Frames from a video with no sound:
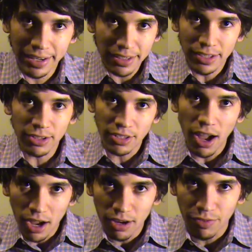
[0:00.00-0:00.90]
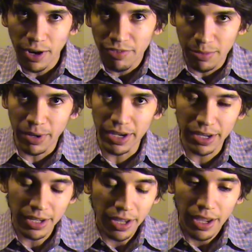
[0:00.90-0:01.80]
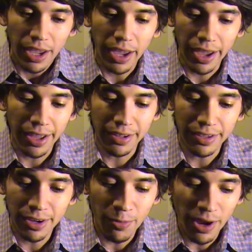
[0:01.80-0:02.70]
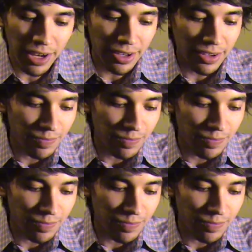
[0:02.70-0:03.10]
and you know talk for everybody and you know what